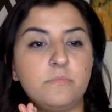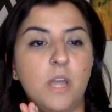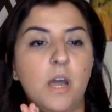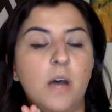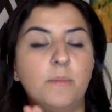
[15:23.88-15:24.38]

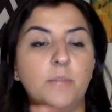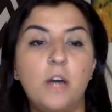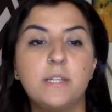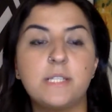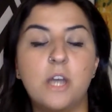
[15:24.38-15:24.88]

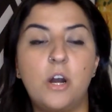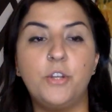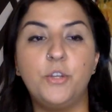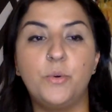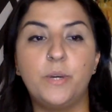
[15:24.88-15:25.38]
Logs are
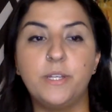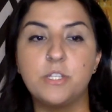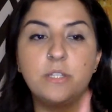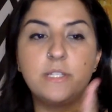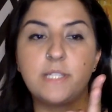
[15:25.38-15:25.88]
your
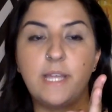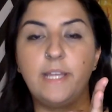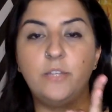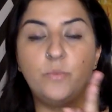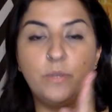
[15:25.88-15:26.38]
insulins that
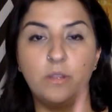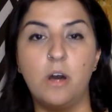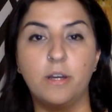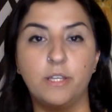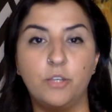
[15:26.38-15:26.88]
end with
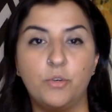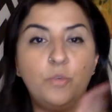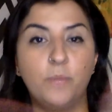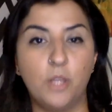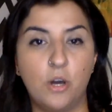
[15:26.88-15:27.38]
log, your
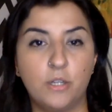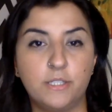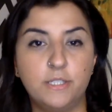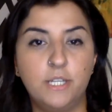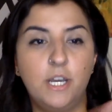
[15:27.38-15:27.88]
Humalog.
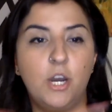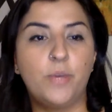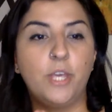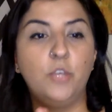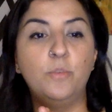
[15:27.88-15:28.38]

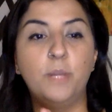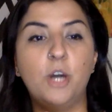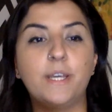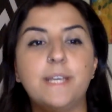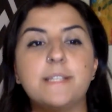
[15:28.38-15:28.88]
Okay,
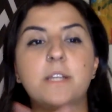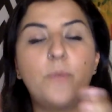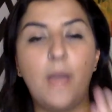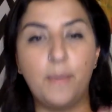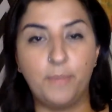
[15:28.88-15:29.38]
Humalog is a
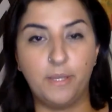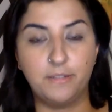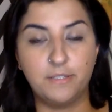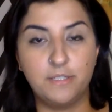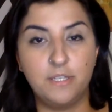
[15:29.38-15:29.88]

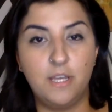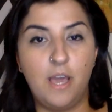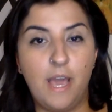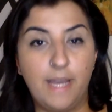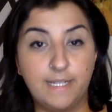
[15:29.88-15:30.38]
rapid
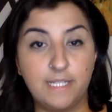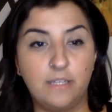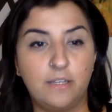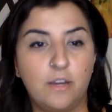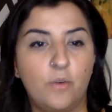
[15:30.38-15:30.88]

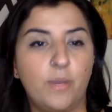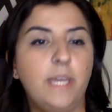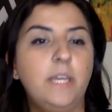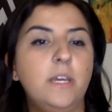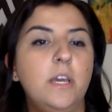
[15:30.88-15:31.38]
acting,
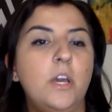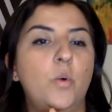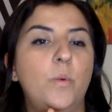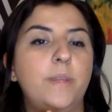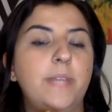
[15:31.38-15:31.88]
okay?
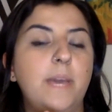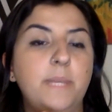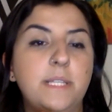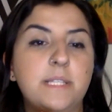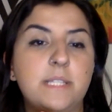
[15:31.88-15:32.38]
What that
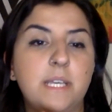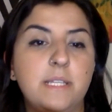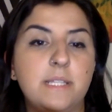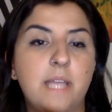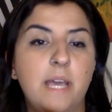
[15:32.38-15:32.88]
means
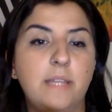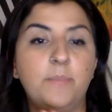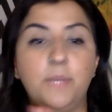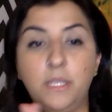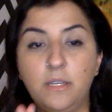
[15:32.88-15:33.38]
is that the
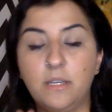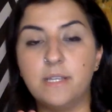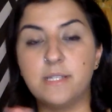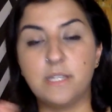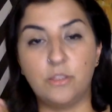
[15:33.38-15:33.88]
peak
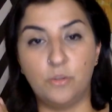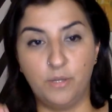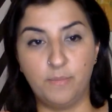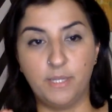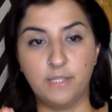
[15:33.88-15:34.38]
is in
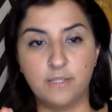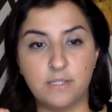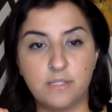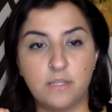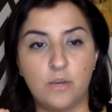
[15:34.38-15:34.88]
30
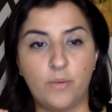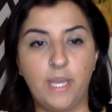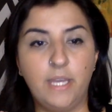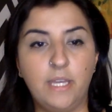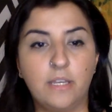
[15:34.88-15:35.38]
minutes,
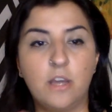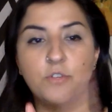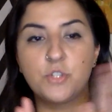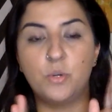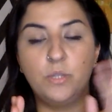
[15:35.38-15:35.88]
okay? It
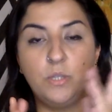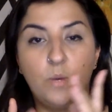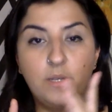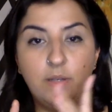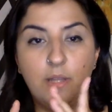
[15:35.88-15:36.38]
covers only
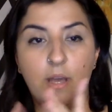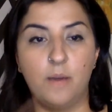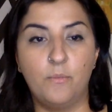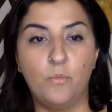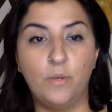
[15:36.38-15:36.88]

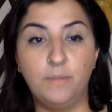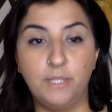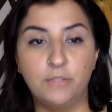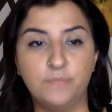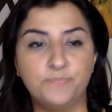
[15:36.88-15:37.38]
one meal.